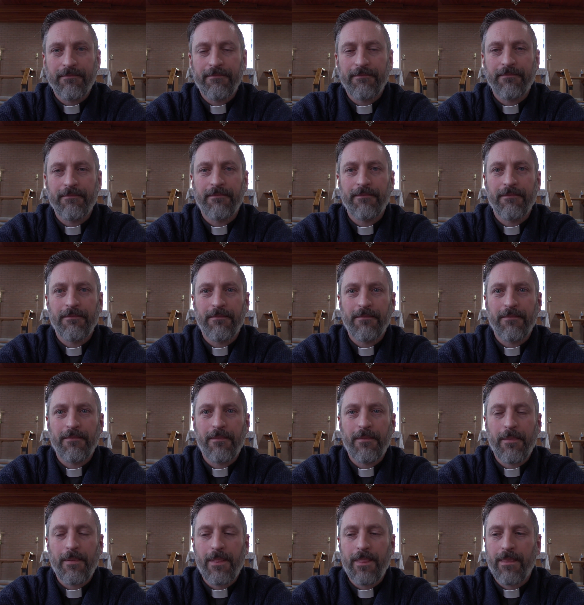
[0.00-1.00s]

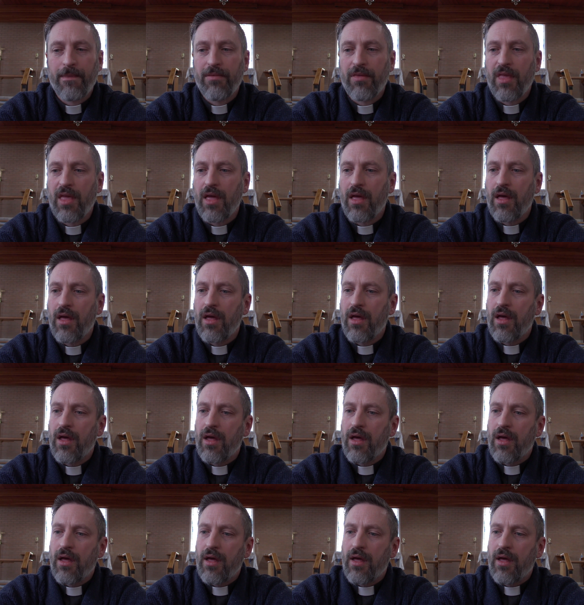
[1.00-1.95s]
[no speech]